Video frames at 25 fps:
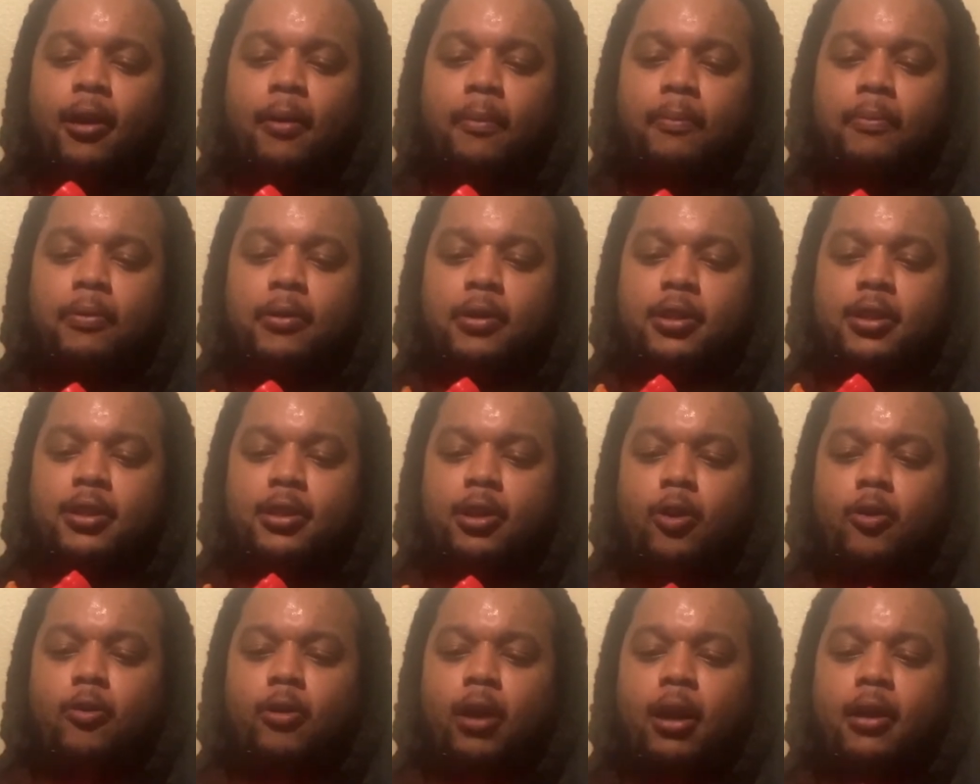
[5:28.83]
Put
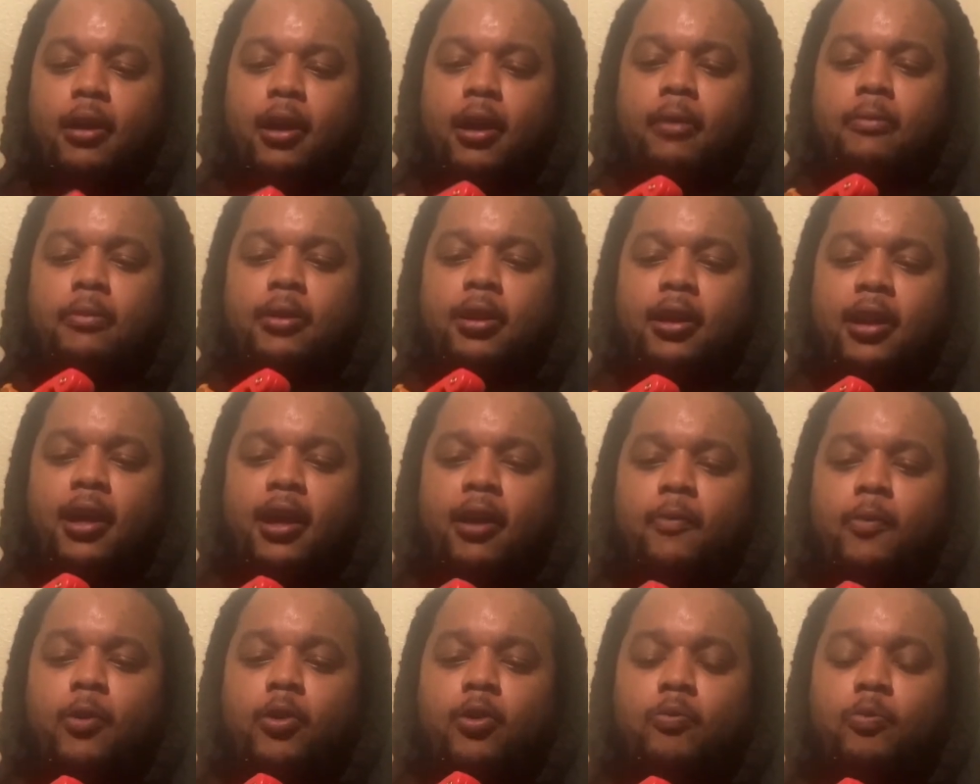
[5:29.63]
snow crab. Yep. Today
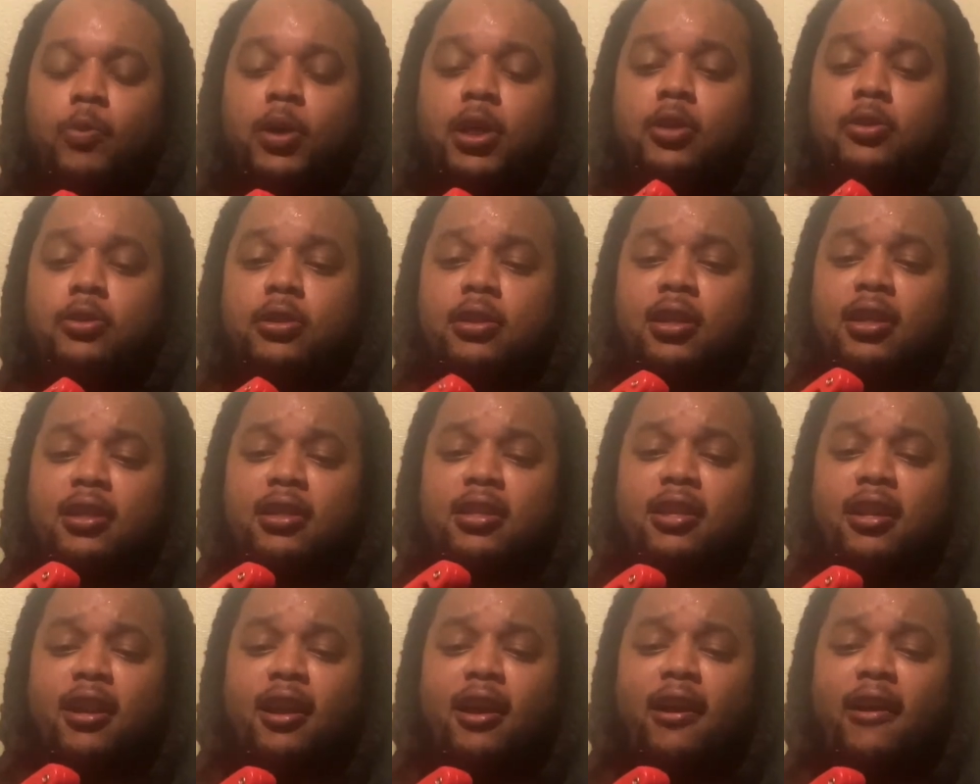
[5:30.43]
we're gonna we using these
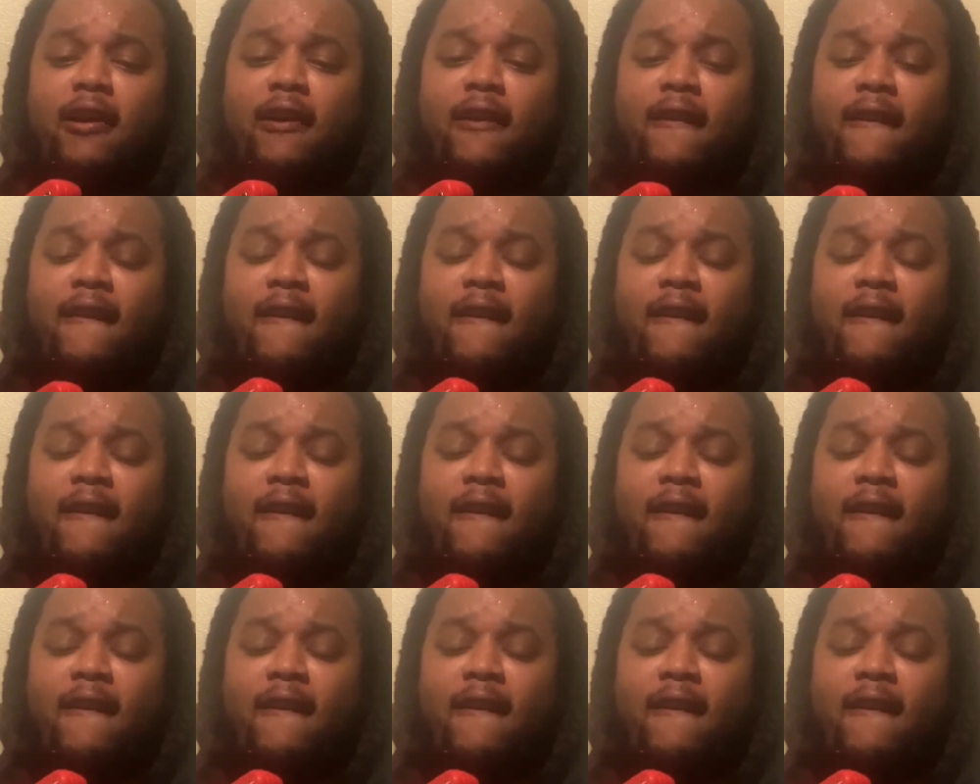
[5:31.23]
today.